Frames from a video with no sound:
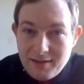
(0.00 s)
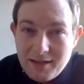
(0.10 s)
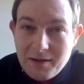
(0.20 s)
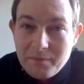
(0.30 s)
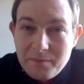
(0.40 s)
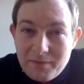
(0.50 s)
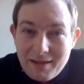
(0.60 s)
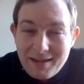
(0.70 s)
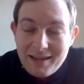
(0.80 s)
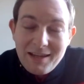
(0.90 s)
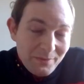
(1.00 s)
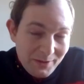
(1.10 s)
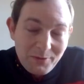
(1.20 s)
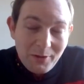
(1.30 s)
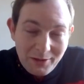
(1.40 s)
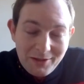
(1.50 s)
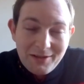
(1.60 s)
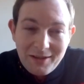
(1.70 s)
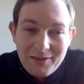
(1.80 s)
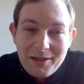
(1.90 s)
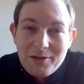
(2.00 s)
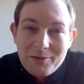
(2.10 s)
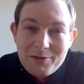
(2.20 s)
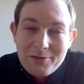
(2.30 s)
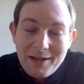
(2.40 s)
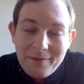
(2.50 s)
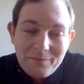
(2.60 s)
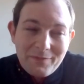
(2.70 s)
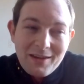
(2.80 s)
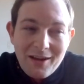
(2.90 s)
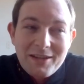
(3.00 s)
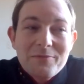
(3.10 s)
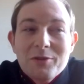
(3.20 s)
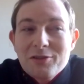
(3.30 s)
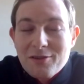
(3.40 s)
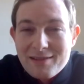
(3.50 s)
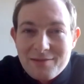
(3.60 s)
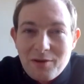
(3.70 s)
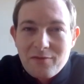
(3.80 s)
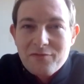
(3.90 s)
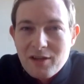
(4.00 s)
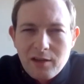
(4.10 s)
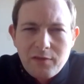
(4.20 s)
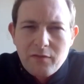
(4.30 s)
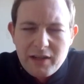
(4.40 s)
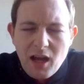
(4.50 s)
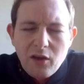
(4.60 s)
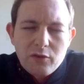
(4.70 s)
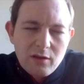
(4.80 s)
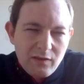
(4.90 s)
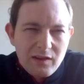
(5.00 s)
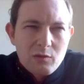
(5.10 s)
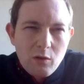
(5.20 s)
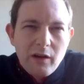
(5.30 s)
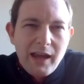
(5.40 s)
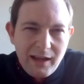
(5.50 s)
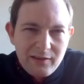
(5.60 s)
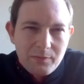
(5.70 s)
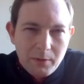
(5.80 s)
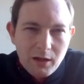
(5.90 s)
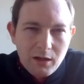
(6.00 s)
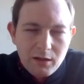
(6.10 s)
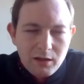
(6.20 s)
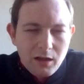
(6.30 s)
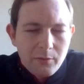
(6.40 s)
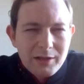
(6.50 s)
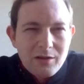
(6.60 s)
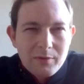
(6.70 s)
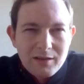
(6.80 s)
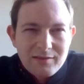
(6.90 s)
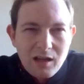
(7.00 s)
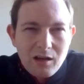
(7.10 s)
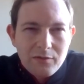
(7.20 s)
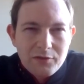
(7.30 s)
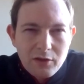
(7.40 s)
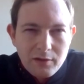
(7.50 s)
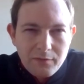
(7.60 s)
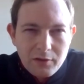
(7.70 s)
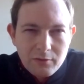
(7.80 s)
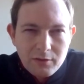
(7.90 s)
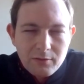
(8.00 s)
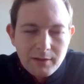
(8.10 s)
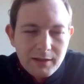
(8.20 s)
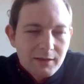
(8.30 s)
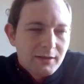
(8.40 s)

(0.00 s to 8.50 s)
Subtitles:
It'll be quite good. I think you're going to enjoy it. I didn't want to do this in one of the first few videos because it's quite expert, you know. We don't want to start off too difficult, do we?